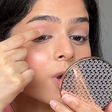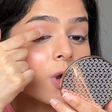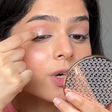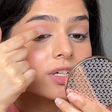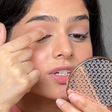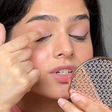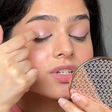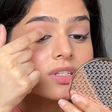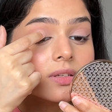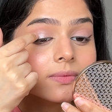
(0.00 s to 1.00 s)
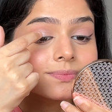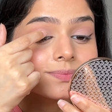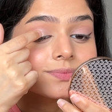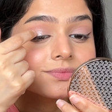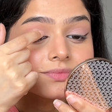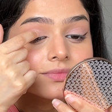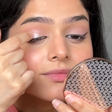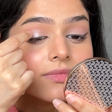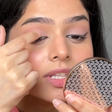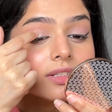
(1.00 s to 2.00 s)
corners.
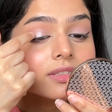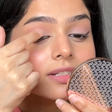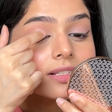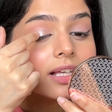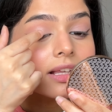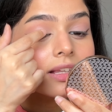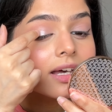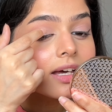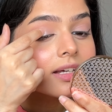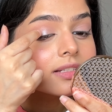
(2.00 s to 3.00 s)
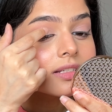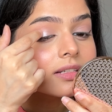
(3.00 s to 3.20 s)
Just like that.